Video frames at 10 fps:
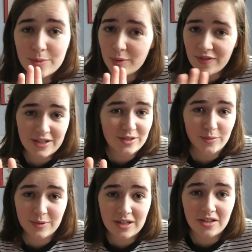the professional
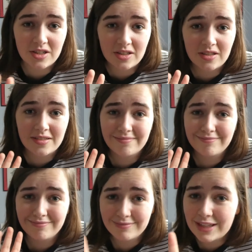production
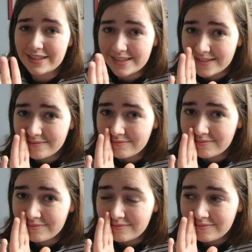because
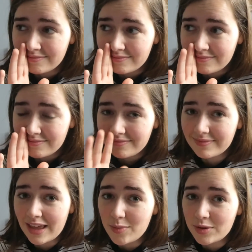
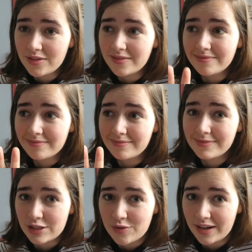they will
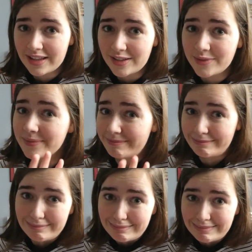discredit you.
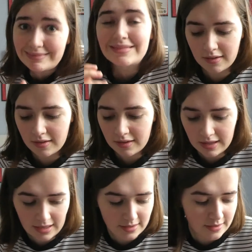
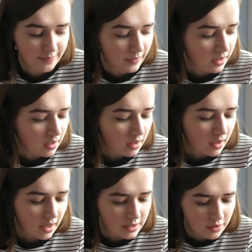Yes.
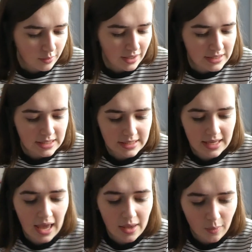I don't know what else to
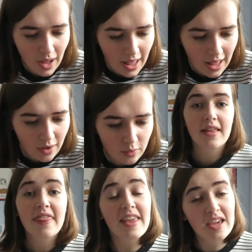say, wow.
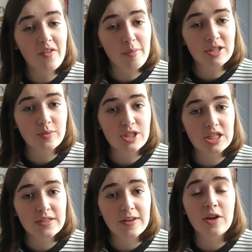Thank you very much for watching
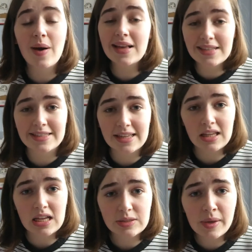this video. As I said
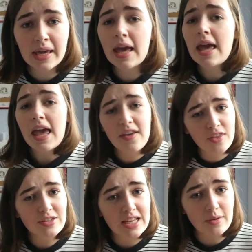last week, if
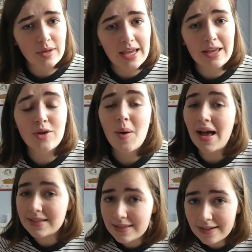there's anyone here who
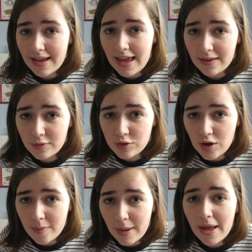has done A-level
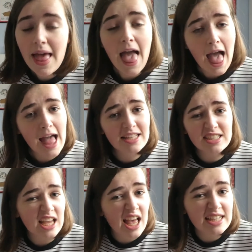drama
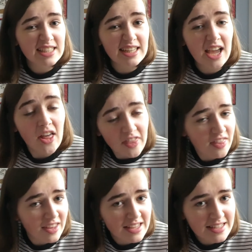and has any other
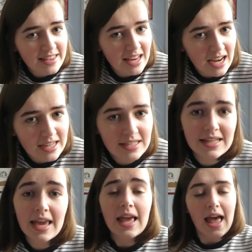things that they'd like to
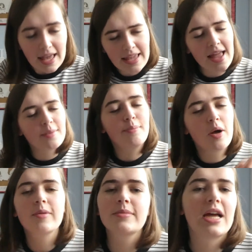say, again,
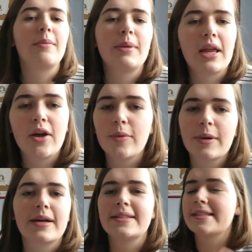pop them down below
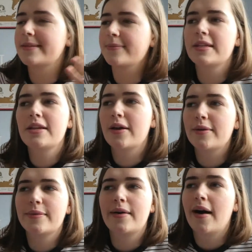because, you
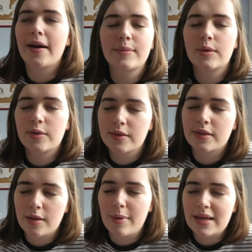know, I'm
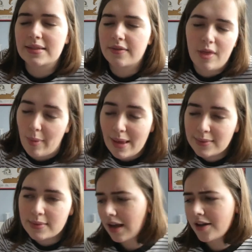not the best of the
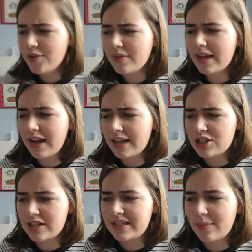best. I don't think I
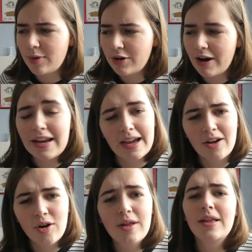actually said what grade I
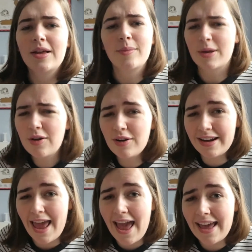got, but I got
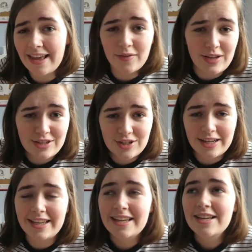an A
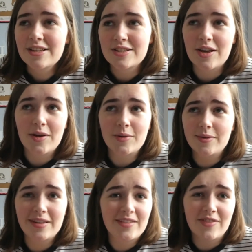eventually, so
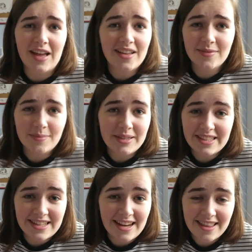if that
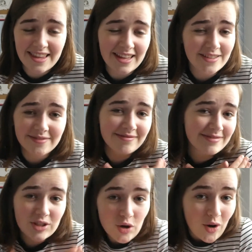means anything,
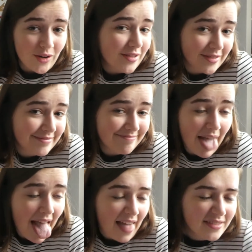sure. There.